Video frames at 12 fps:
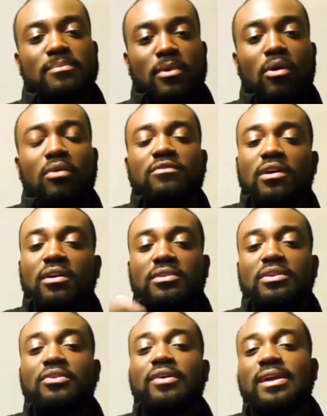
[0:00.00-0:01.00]
But overall, in the
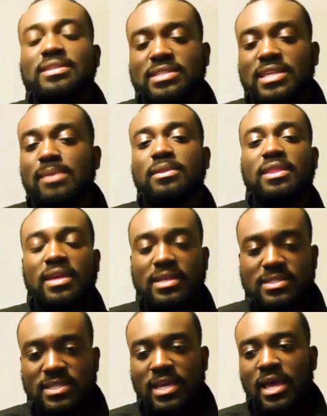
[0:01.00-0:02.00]
grand scheme of things,
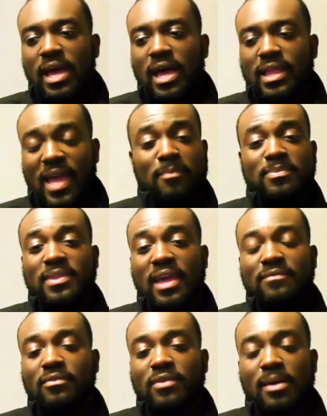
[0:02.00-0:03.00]
like, I'm thankful.
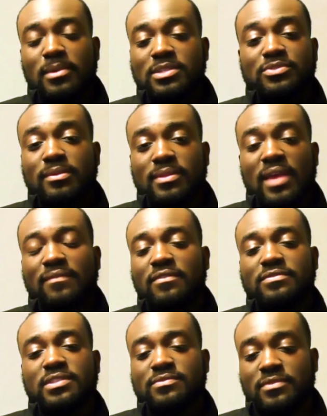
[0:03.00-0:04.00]
I'm extremely thankful
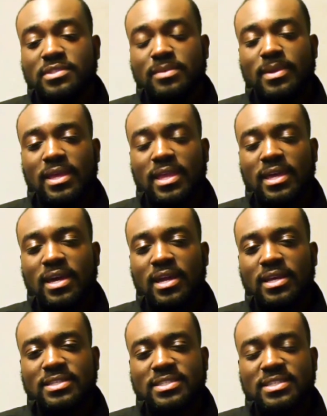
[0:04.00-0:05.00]
for someone like Kid Cudi,
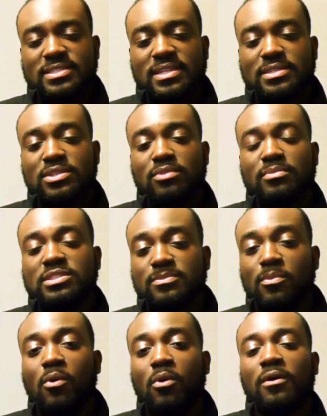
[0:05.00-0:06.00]
because he's done so much
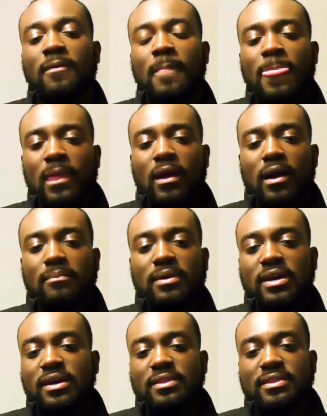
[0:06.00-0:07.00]
more
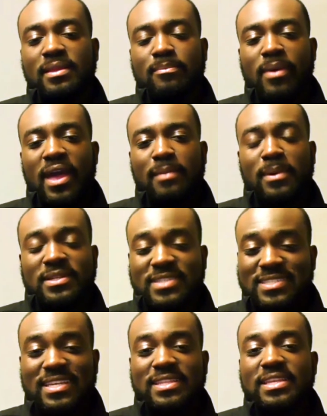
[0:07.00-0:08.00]
good than bad by
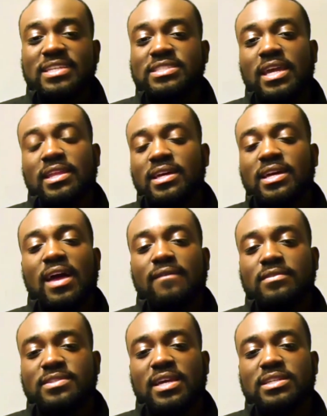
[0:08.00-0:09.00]
just initiating a
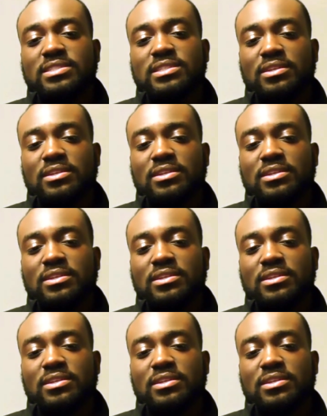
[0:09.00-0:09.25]
conversation.